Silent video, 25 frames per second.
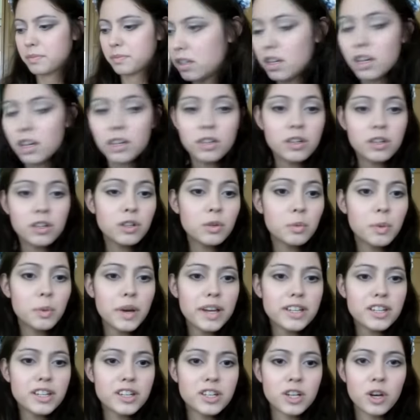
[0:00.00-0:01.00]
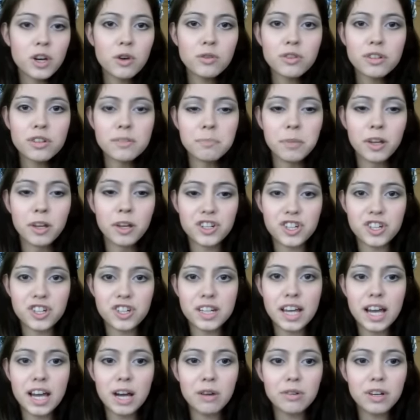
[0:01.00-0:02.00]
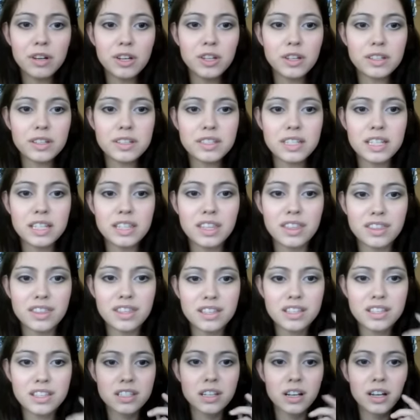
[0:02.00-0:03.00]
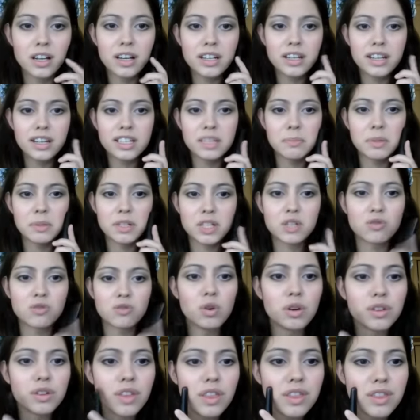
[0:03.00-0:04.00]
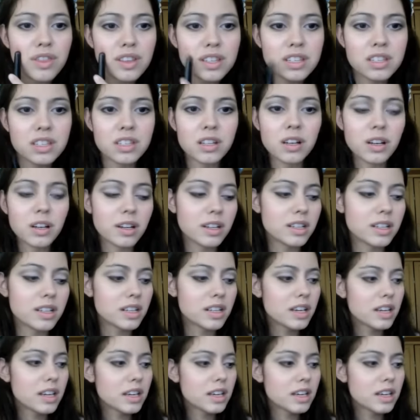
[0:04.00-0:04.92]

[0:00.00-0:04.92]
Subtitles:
A good way to tone your blush down, and you can see that this side is a bit stronger than this side.